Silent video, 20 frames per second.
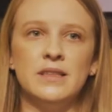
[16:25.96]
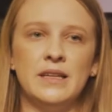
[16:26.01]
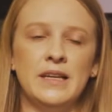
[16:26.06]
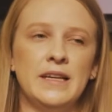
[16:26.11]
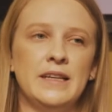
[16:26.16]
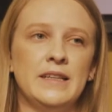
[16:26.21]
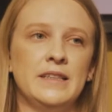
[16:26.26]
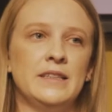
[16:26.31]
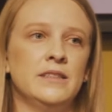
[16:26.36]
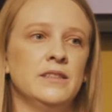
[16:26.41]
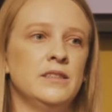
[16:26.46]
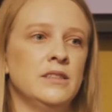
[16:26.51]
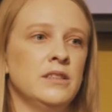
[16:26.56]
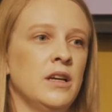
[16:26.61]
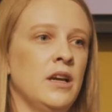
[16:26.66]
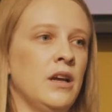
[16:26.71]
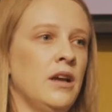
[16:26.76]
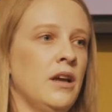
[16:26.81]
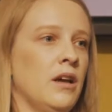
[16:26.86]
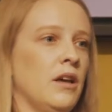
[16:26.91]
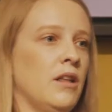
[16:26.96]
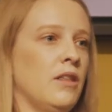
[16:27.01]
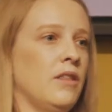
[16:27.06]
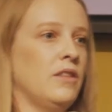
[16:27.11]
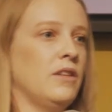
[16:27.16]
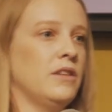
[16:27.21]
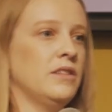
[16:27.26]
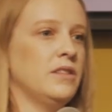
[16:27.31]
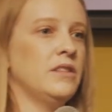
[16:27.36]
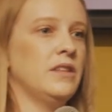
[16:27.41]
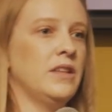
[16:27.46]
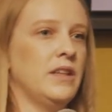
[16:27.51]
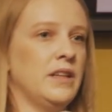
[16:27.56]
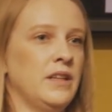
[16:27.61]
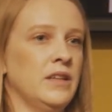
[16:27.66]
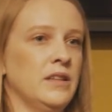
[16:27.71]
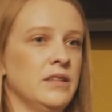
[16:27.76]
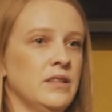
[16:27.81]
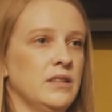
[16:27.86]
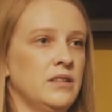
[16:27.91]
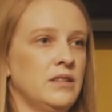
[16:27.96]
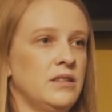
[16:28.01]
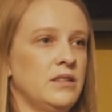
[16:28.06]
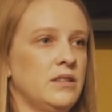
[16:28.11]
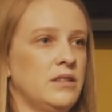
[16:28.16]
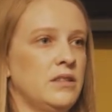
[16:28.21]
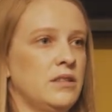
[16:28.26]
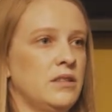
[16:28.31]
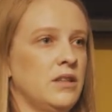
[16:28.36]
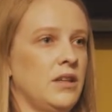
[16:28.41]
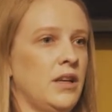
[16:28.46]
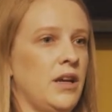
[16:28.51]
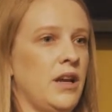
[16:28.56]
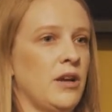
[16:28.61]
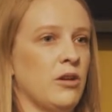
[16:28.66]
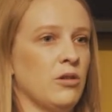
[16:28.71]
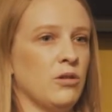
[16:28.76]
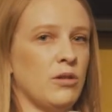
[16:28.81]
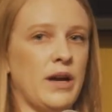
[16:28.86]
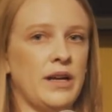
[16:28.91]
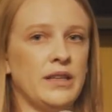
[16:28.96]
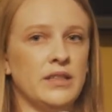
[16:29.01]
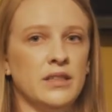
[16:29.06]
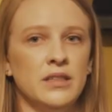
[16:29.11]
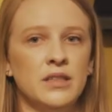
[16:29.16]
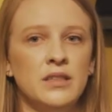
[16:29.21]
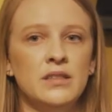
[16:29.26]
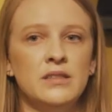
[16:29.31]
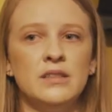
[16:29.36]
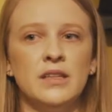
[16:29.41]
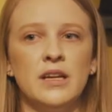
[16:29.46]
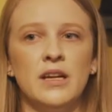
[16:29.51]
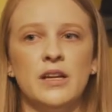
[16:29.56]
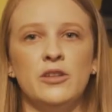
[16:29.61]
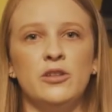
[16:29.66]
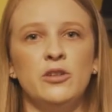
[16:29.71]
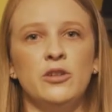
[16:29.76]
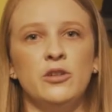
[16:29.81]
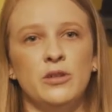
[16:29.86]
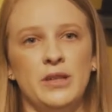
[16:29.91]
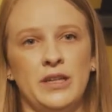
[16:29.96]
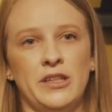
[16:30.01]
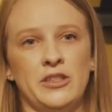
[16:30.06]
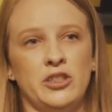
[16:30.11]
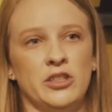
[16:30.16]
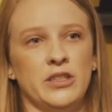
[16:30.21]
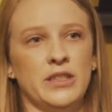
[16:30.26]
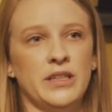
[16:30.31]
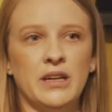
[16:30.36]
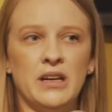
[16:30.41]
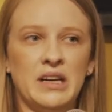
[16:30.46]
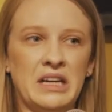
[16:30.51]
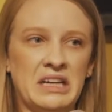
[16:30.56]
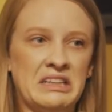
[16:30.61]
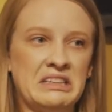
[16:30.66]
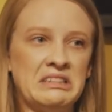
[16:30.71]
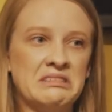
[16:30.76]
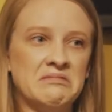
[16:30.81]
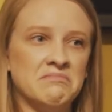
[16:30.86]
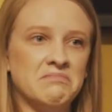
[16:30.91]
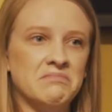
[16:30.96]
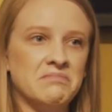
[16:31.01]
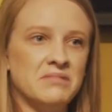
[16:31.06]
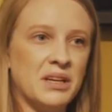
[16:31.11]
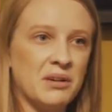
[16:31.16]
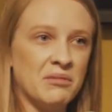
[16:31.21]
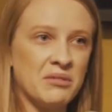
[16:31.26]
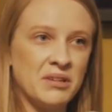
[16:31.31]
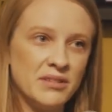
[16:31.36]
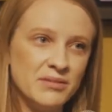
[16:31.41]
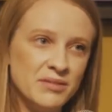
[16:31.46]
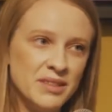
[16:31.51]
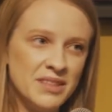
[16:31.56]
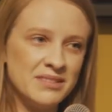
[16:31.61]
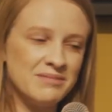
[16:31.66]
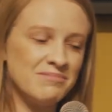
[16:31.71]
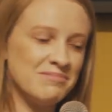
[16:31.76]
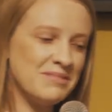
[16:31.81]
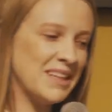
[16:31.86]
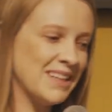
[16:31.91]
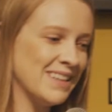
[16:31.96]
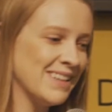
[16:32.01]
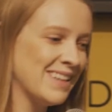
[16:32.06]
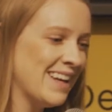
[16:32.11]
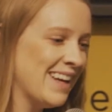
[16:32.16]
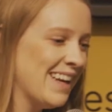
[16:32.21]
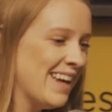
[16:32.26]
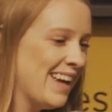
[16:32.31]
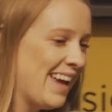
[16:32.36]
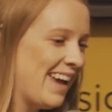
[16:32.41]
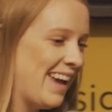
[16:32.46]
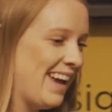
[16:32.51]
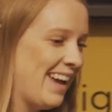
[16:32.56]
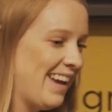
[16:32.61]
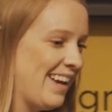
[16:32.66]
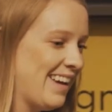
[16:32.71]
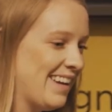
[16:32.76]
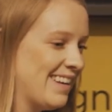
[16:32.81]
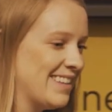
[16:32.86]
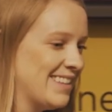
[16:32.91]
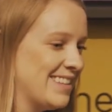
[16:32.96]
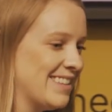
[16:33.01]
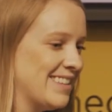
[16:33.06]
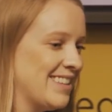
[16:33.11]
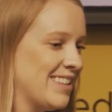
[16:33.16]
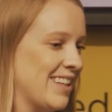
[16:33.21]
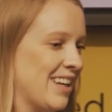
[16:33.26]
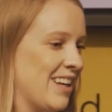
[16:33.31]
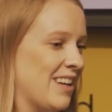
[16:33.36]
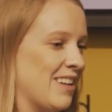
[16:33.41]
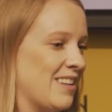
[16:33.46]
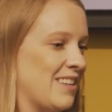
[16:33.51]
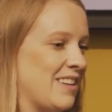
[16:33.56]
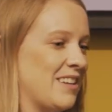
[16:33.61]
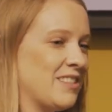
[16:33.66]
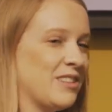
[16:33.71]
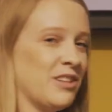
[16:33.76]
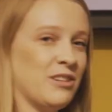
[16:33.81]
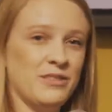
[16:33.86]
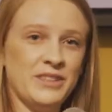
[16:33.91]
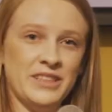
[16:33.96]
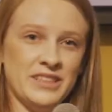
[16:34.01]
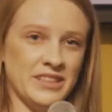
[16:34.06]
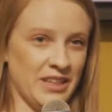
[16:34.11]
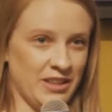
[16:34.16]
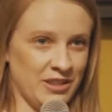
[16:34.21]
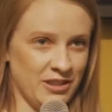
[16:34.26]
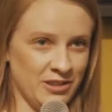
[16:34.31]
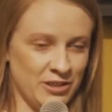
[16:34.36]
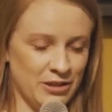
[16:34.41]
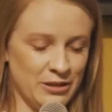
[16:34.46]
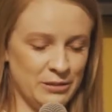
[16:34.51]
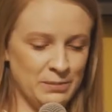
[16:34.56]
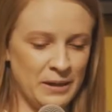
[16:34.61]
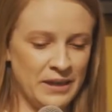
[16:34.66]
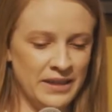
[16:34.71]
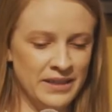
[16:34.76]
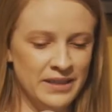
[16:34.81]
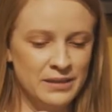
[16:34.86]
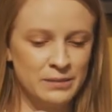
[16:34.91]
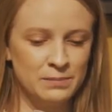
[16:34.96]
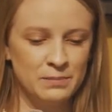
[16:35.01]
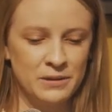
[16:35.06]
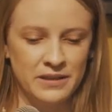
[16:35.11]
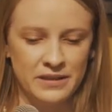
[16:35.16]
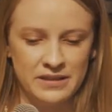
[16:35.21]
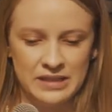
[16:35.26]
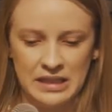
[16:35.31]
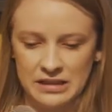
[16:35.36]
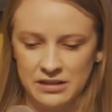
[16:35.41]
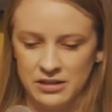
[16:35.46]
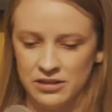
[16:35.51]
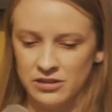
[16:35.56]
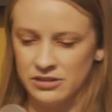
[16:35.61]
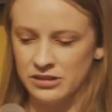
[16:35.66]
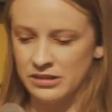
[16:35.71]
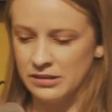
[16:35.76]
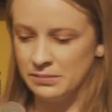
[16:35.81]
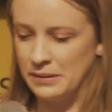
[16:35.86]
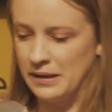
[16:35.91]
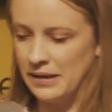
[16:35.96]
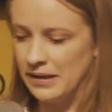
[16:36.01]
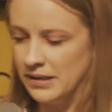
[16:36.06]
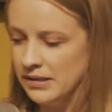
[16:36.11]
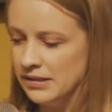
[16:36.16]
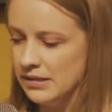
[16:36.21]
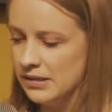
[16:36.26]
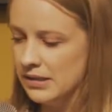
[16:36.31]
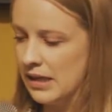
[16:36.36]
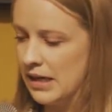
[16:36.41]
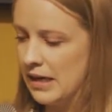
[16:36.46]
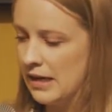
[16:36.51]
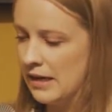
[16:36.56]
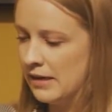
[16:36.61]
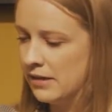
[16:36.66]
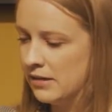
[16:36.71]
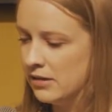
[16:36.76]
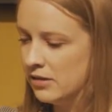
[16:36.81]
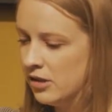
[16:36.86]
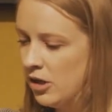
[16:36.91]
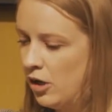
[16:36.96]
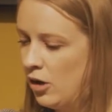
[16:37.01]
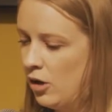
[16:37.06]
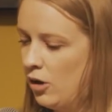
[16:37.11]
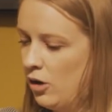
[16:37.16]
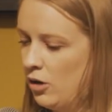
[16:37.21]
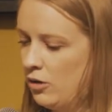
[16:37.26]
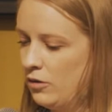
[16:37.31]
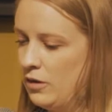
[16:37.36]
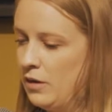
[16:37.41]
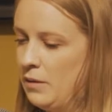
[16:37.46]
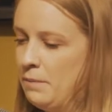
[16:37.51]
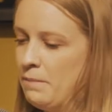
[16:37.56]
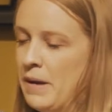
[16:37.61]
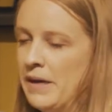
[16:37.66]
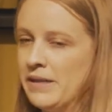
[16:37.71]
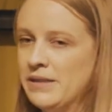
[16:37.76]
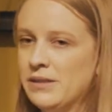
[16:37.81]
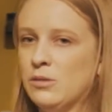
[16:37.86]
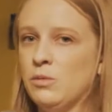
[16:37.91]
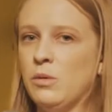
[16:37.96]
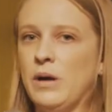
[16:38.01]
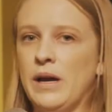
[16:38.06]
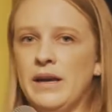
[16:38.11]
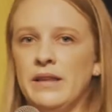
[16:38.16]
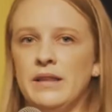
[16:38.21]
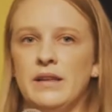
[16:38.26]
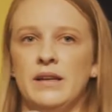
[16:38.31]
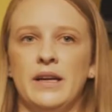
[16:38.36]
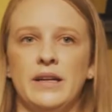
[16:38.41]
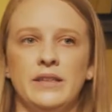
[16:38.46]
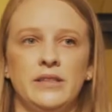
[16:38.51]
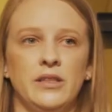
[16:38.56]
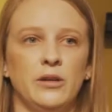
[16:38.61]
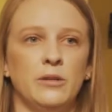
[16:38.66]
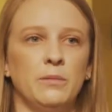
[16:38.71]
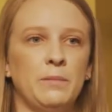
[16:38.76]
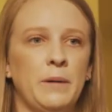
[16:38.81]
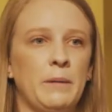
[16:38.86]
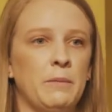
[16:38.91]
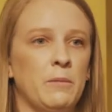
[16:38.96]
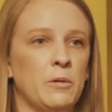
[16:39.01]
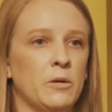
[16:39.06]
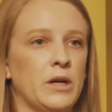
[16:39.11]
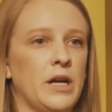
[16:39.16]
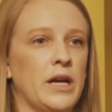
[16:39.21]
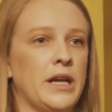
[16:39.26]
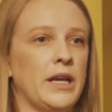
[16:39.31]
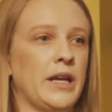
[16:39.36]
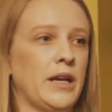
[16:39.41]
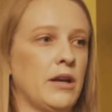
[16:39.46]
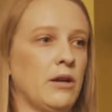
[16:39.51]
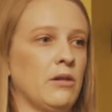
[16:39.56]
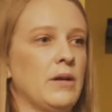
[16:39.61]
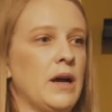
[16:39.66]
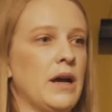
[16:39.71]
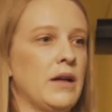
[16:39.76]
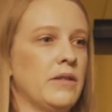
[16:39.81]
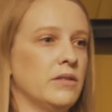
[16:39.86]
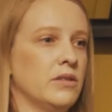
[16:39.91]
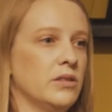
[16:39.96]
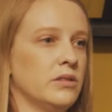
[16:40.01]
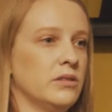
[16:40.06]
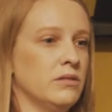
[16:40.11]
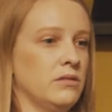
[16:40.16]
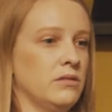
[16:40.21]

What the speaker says: and this is ingrained in us, and you actually can't get rid of it. And there's obviously conscious bias, but there's unconscious bias. And the best way that I tell people to kind of get around